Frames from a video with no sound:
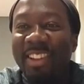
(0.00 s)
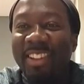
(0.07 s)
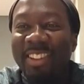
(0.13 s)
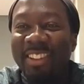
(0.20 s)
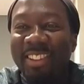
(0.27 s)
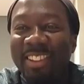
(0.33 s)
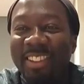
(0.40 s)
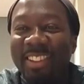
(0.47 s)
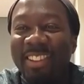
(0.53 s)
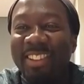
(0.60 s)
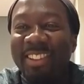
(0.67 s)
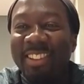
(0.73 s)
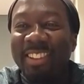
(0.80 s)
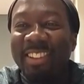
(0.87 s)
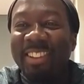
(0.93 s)

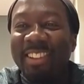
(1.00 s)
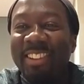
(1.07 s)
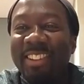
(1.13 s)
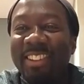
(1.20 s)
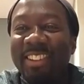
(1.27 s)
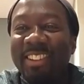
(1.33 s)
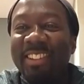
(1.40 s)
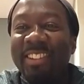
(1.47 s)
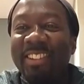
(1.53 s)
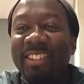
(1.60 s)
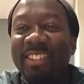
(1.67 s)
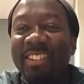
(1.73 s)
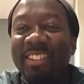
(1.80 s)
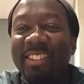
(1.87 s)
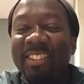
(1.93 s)

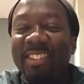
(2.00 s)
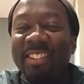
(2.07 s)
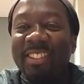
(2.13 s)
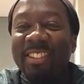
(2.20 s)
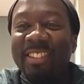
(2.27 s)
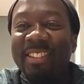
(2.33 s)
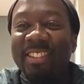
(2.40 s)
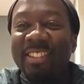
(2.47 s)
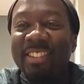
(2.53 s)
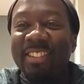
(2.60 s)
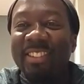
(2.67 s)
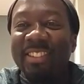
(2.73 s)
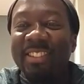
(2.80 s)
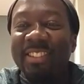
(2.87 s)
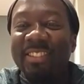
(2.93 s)

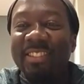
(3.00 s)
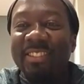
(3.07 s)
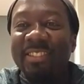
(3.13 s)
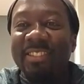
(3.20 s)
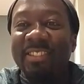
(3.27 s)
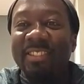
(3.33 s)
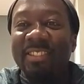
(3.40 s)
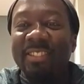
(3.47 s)
(silent)